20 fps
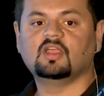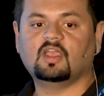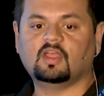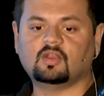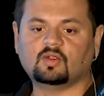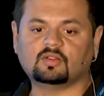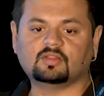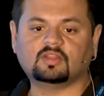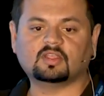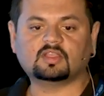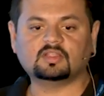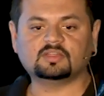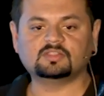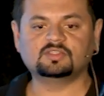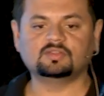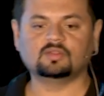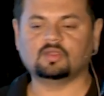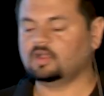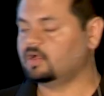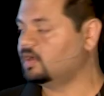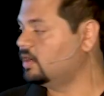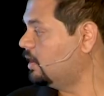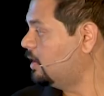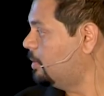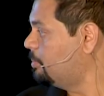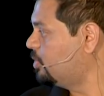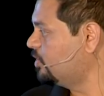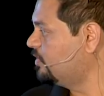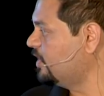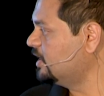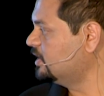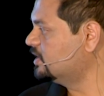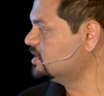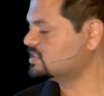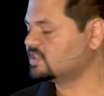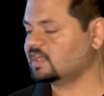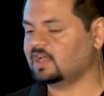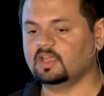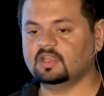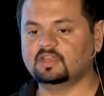and on the provider
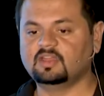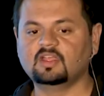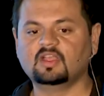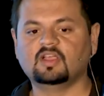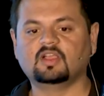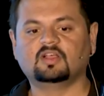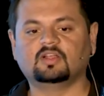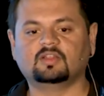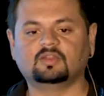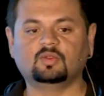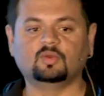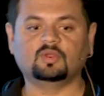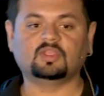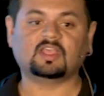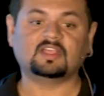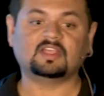side, doing